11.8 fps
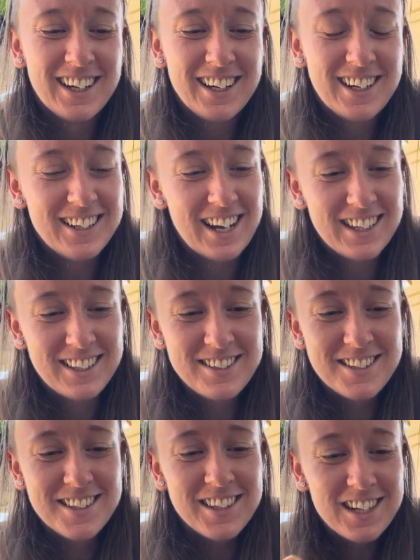Alright,
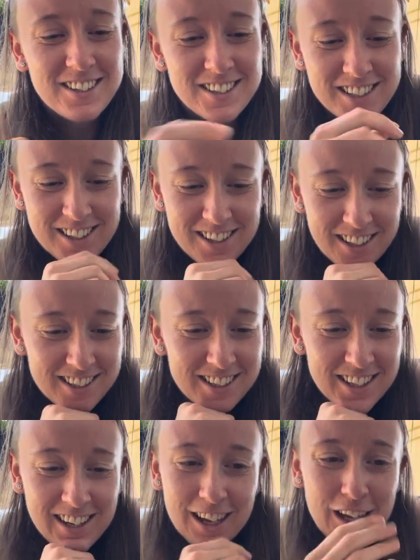there's layers to this.
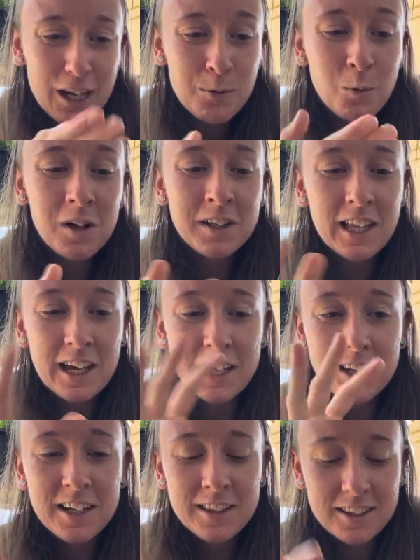In one
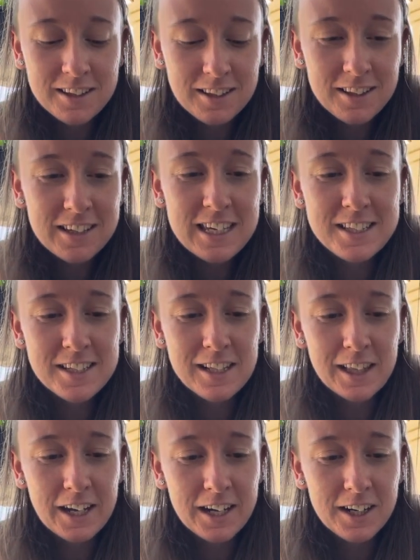layer, in the, the easy
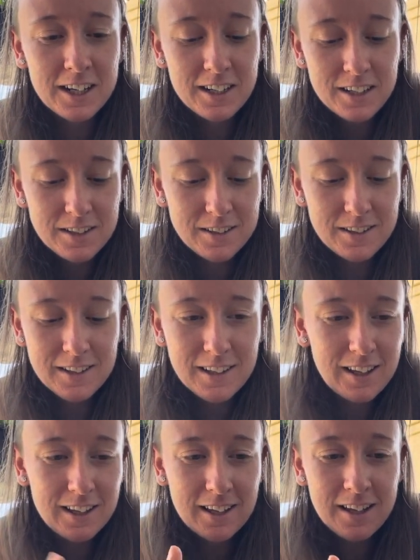layer, it
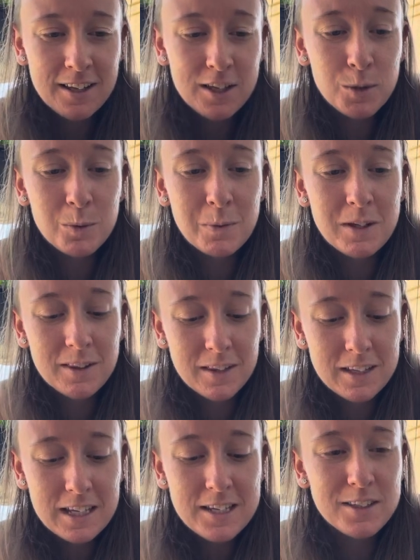and this would be
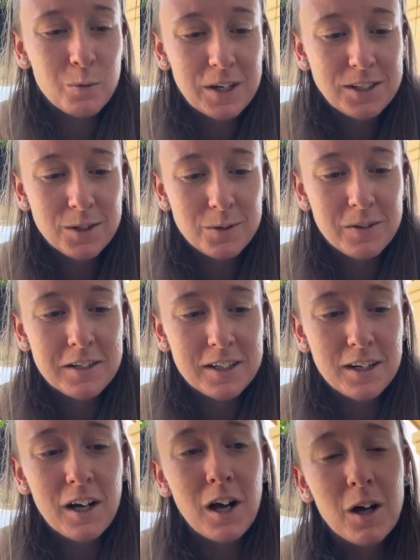the easy way to read
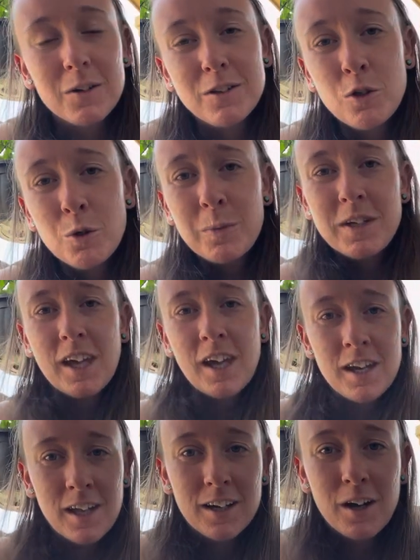it. Oh, new
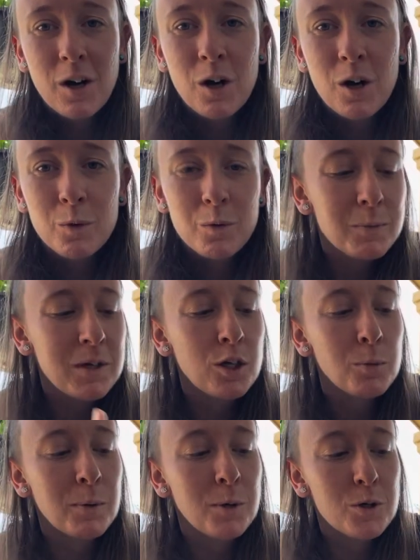beginning. Oh, we're
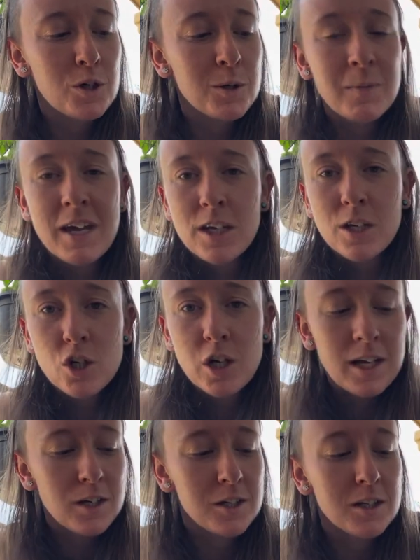being pushed to make a
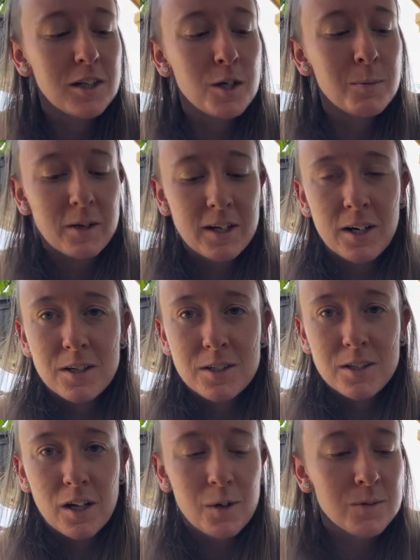change to liberate
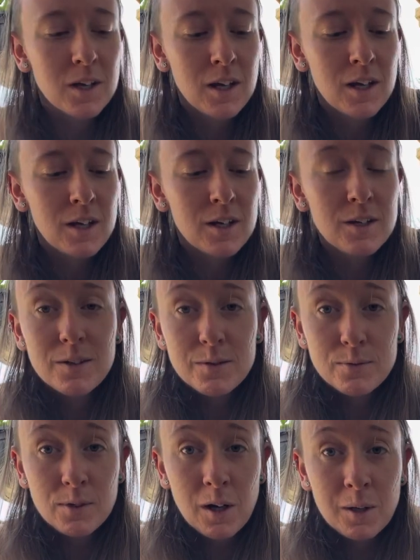ourselves
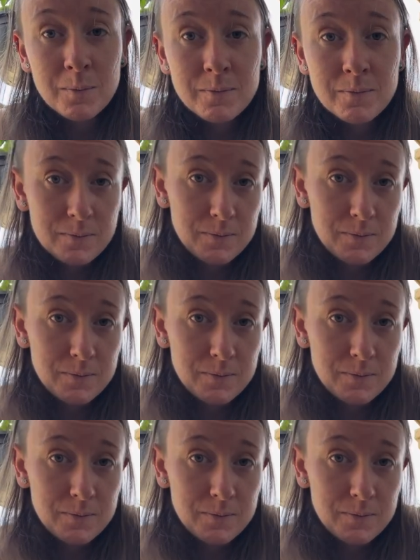from